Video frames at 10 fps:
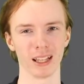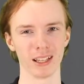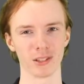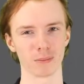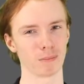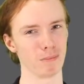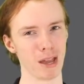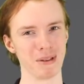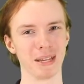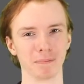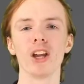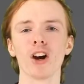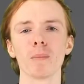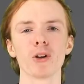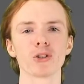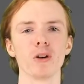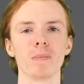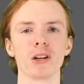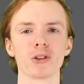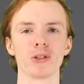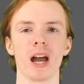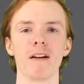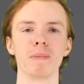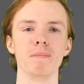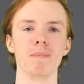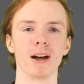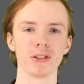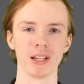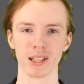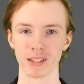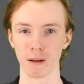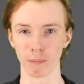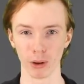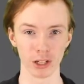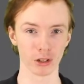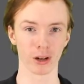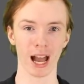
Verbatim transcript: At least, maybe. The arm also appears to have been melted at some point, or